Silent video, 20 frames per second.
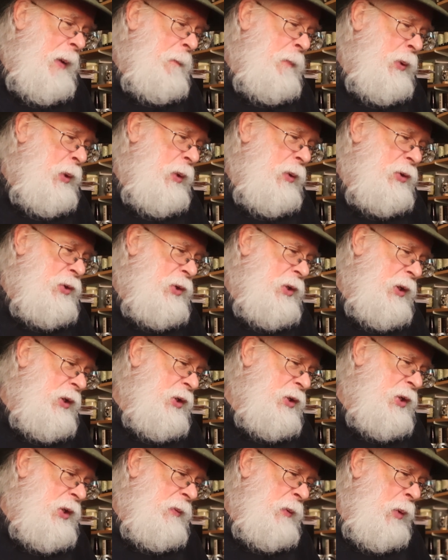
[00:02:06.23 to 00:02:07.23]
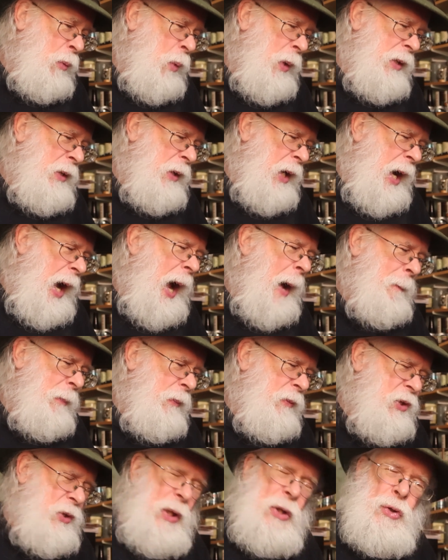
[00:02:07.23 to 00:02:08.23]
a pure, just a
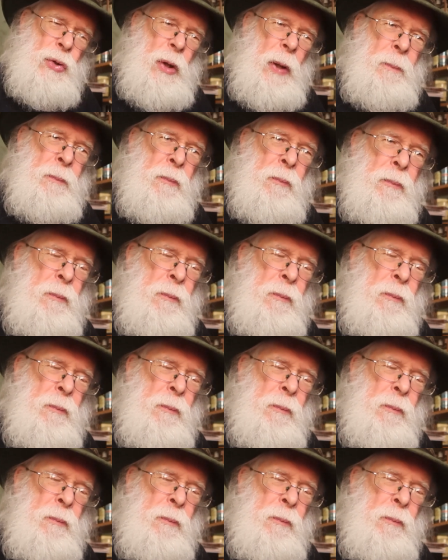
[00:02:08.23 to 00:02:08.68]
one-hop Citra,